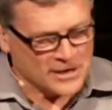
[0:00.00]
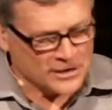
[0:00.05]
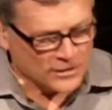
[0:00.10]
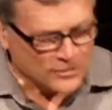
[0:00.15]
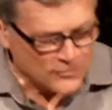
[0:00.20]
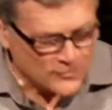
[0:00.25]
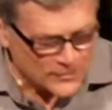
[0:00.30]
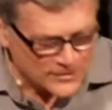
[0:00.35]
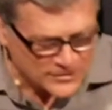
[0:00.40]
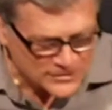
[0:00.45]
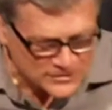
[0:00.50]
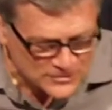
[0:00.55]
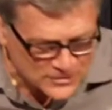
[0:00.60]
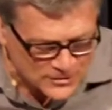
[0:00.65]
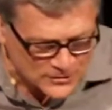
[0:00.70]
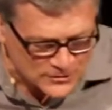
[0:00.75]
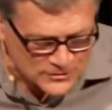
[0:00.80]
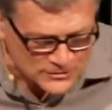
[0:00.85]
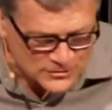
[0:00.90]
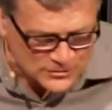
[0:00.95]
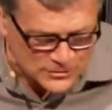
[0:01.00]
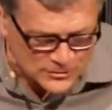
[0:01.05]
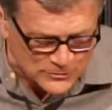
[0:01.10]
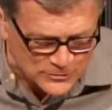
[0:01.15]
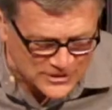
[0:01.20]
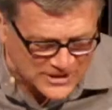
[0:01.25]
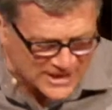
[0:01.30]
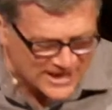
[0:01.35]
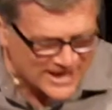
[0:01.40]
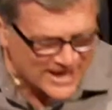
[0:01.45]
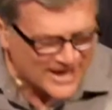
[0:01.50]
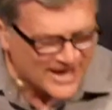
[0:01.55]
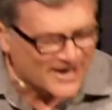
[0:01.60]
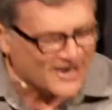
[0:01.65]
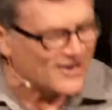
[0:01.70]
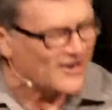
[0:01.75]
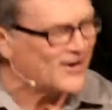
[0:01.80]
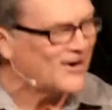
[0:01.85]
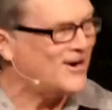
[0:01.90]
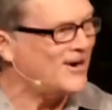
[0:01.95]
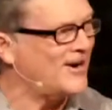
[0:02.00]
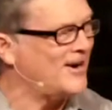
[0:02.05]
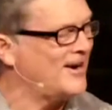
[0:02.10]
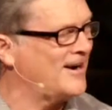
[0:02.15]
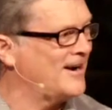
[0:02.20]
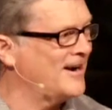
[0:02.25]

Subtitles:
Lord, don't you care?